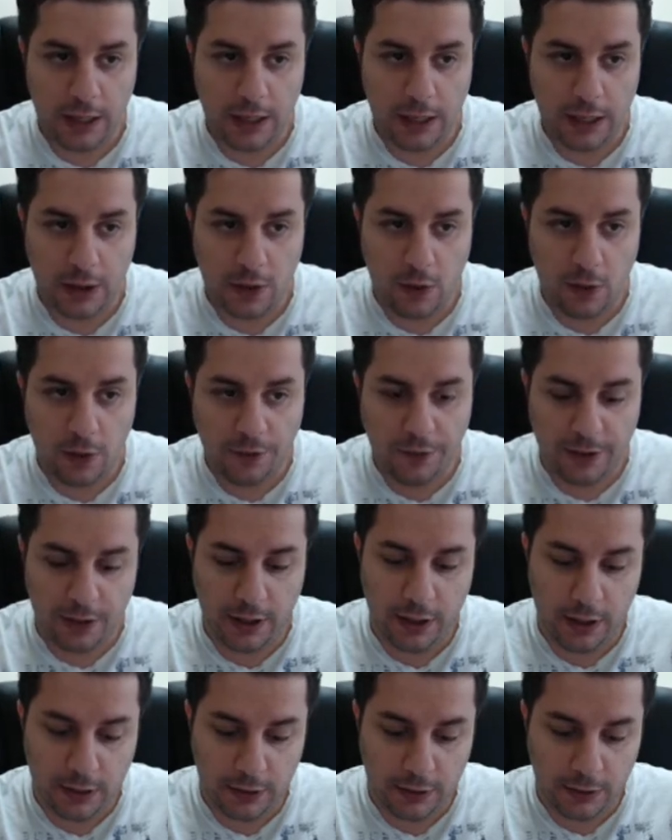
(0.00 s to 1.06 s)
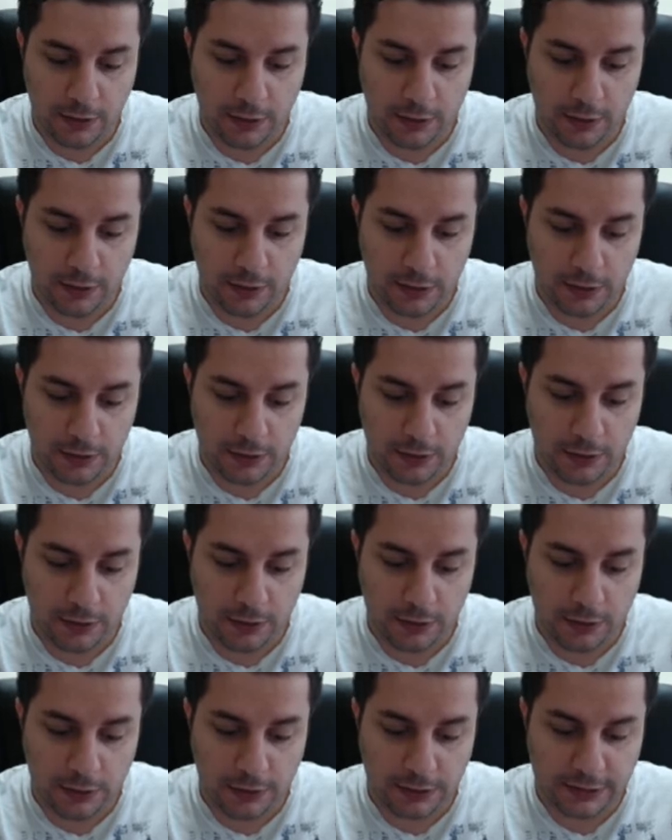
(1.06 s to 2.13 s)
On the
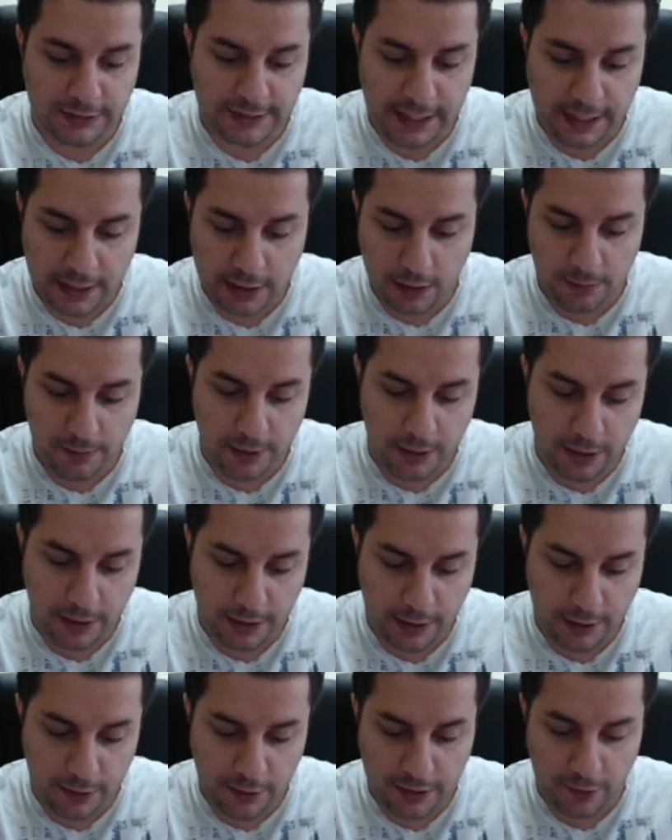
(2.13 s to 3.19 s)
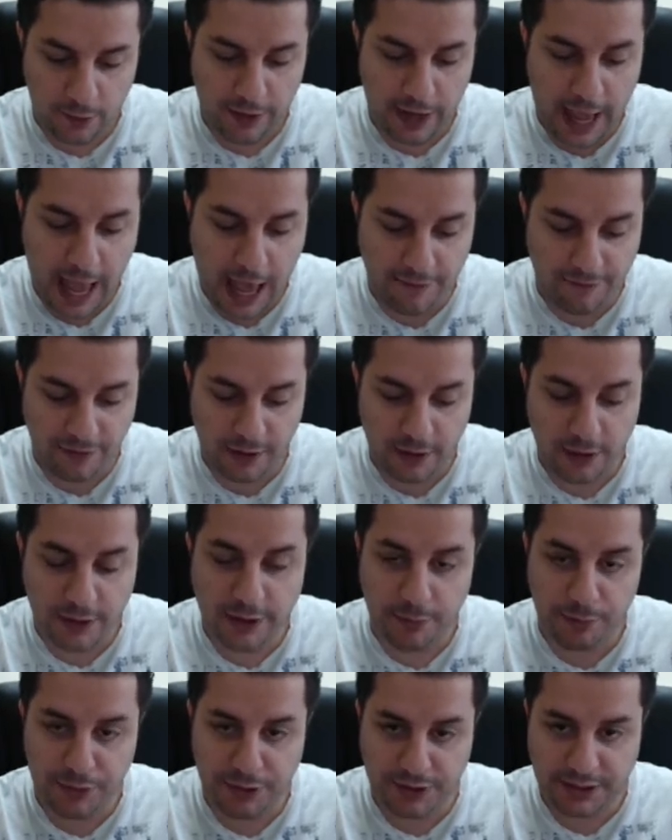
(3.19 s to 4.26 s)
second ability that we have here, the
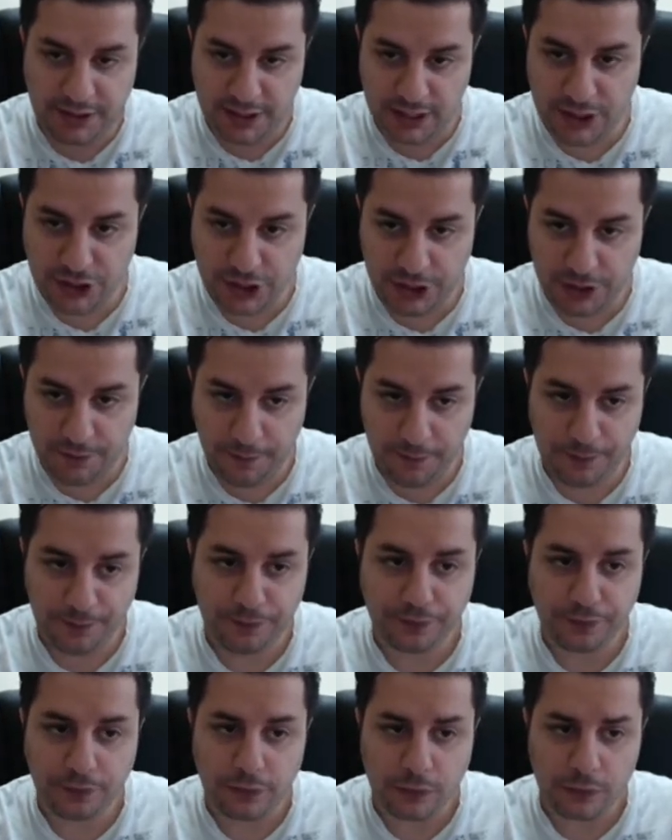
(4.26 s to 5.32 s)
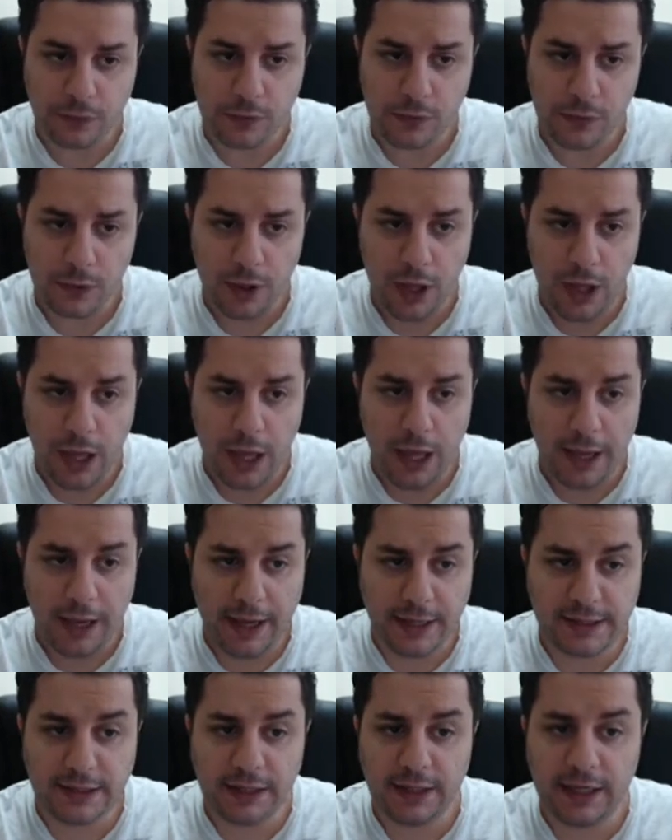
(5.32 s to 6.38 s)
Precision,
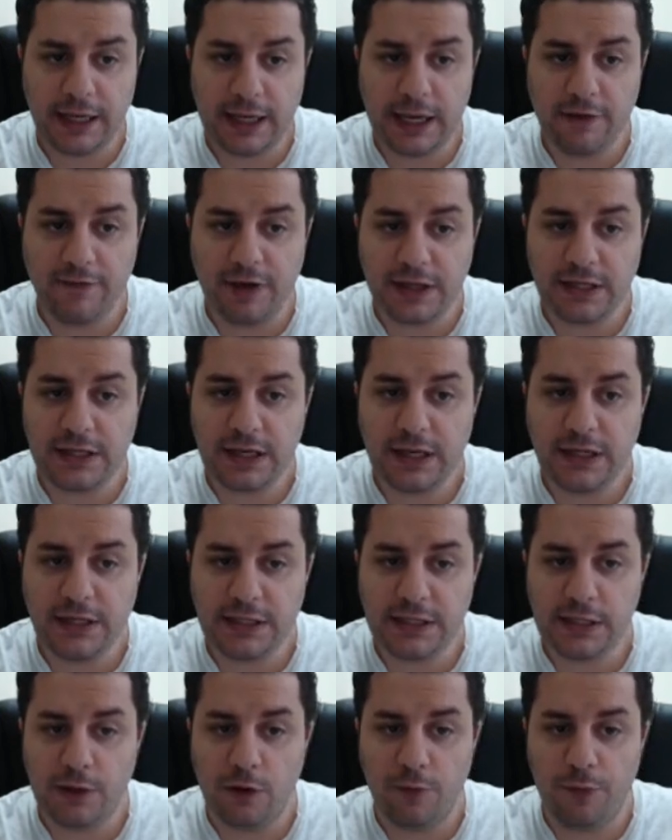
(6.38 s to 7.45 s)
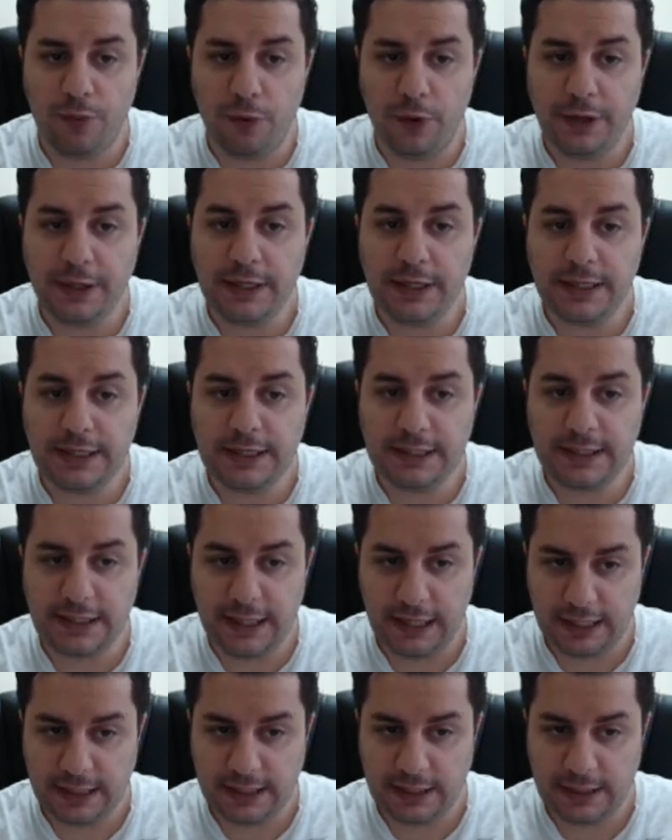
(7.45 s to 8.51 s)
it's gonna give us
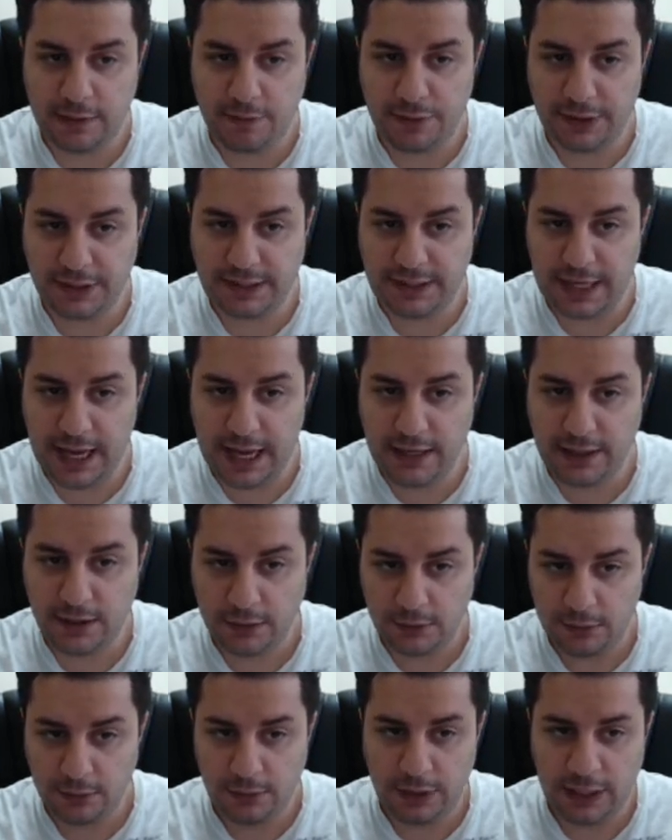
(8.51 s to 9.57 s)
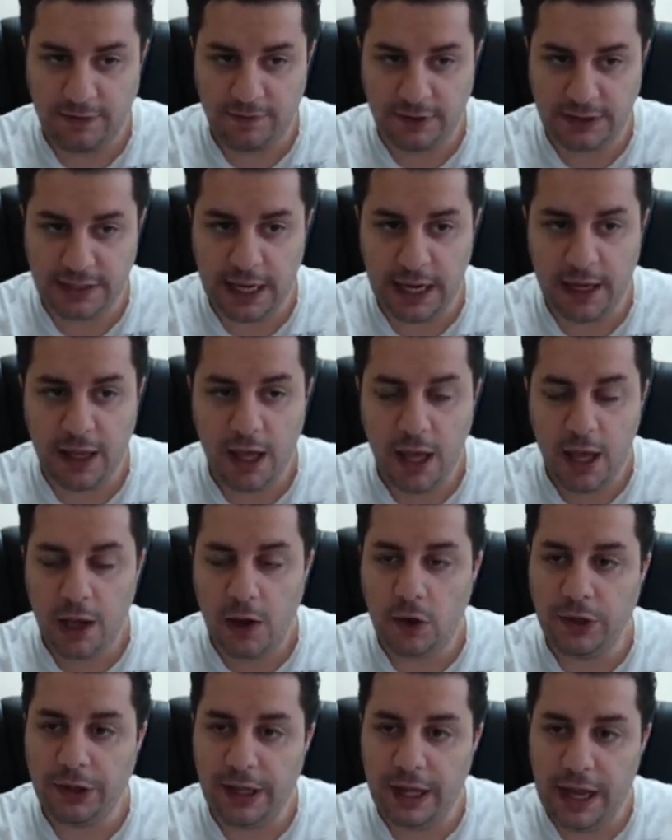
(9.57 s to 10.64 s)
0.6%, give or take,
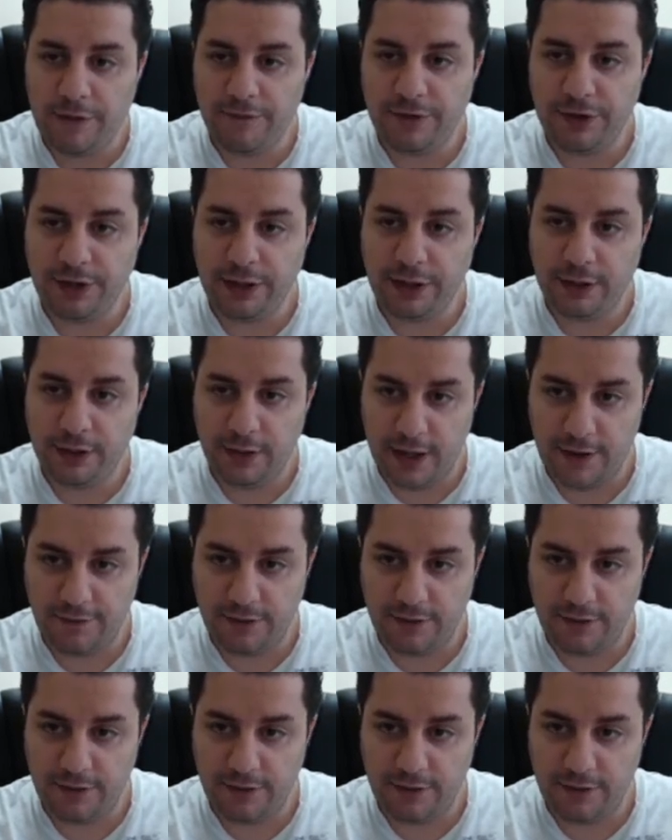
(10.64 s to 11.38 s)
on every level.